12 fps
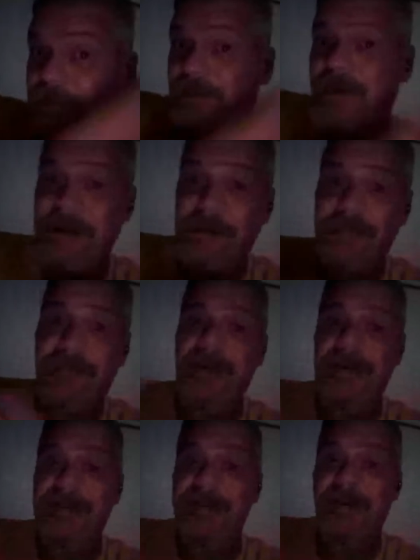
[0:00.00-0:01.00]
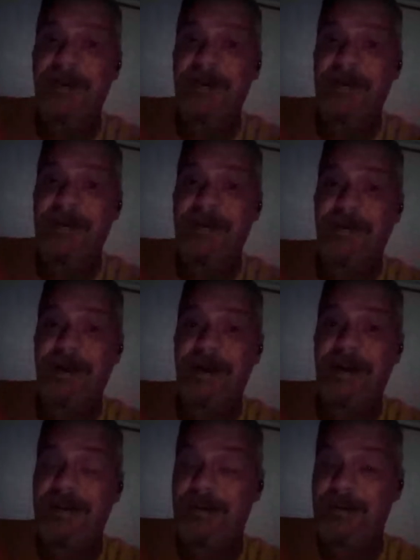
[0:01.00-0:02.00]
with the way you're fucking talking this
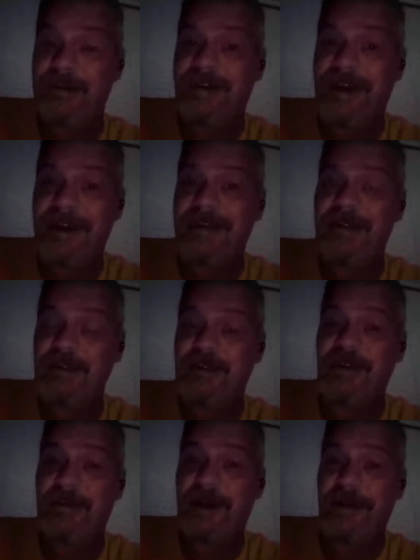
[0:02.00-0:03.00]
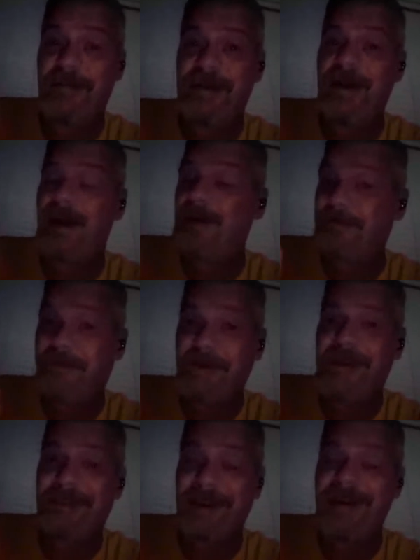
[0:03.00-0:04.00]
way and you're saying this shit about me. I don't
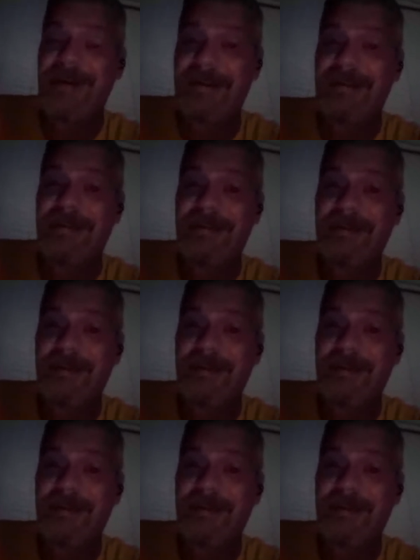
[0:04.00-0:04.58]
fucking like it."